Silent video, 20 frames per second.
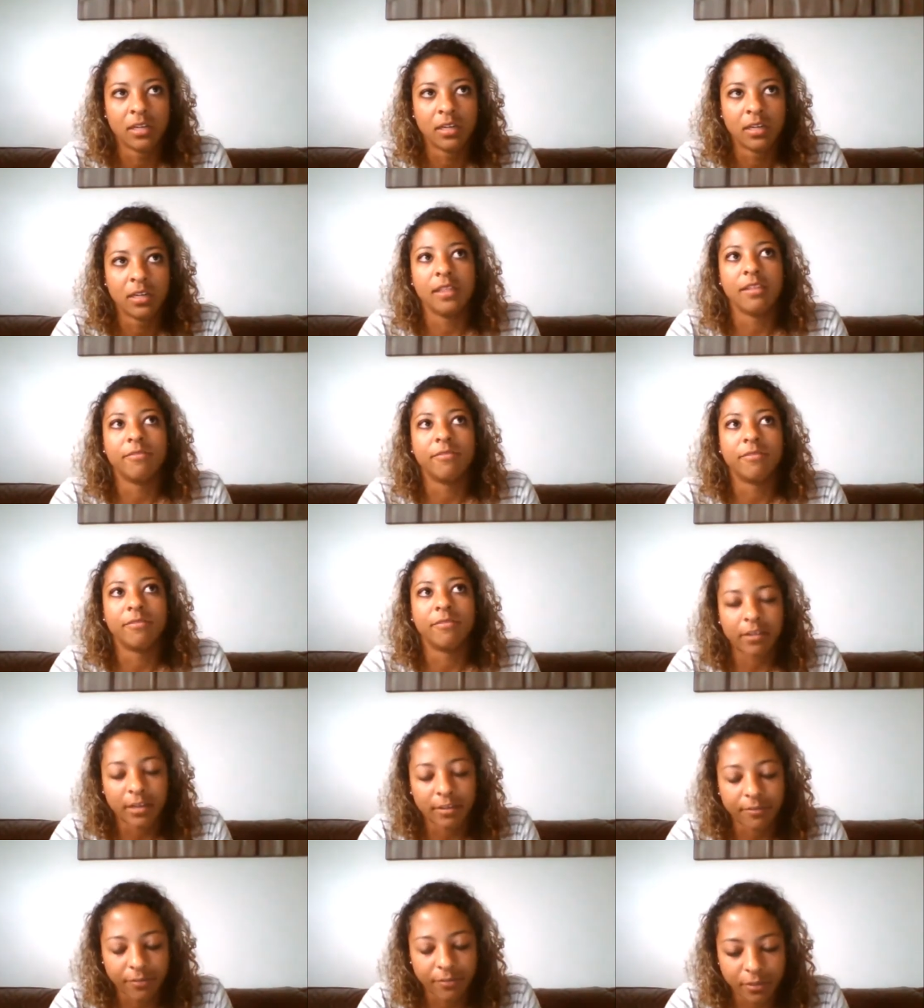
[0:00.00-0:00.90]
in the
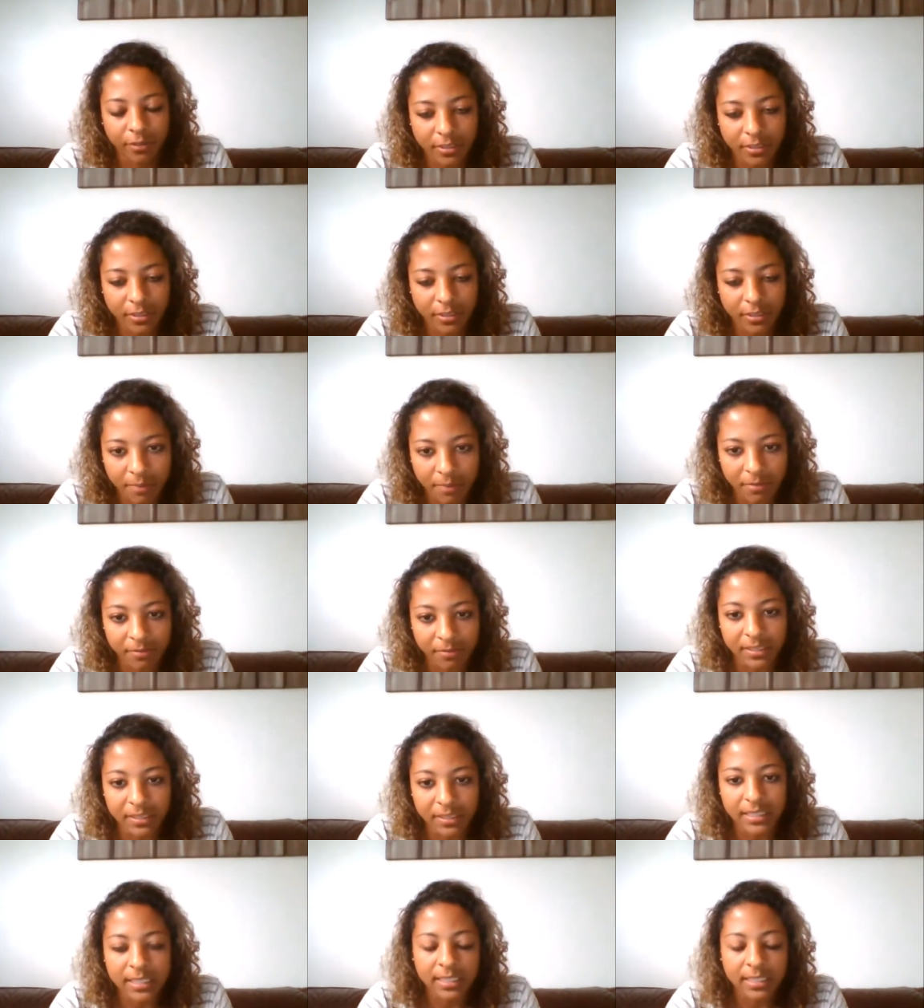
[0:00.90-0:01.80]
very first game of the
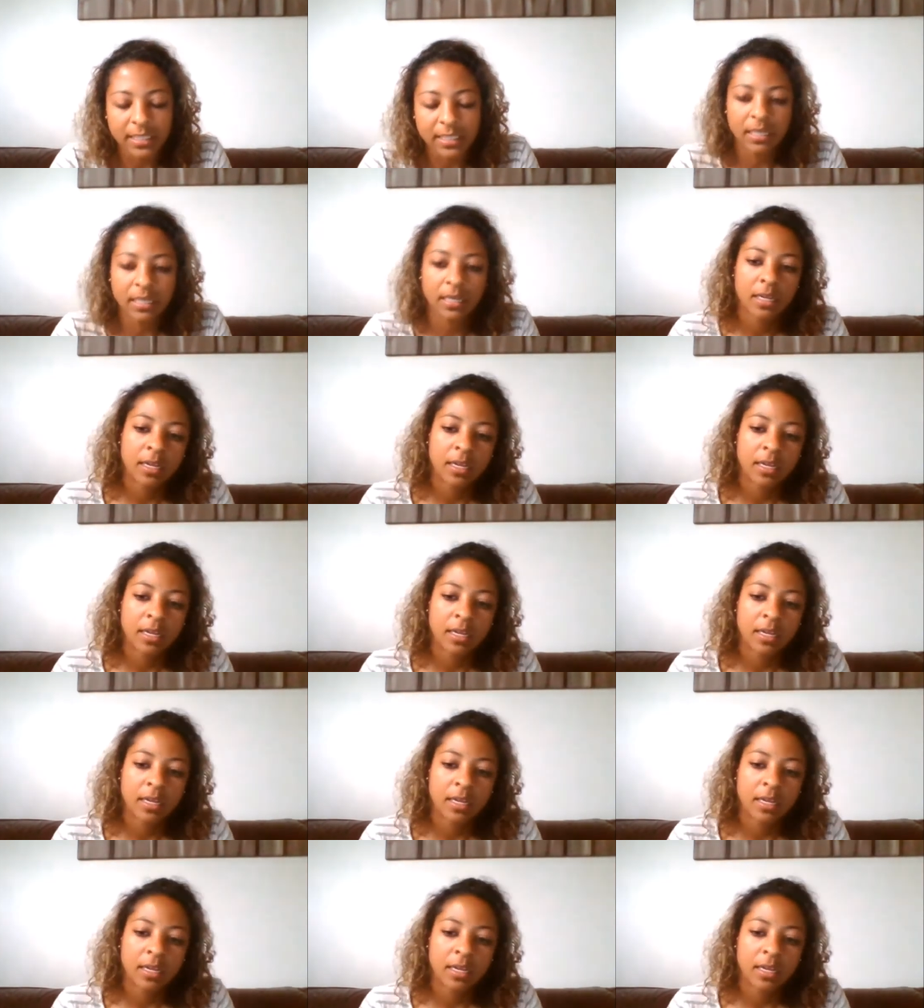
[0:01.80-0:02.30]
season,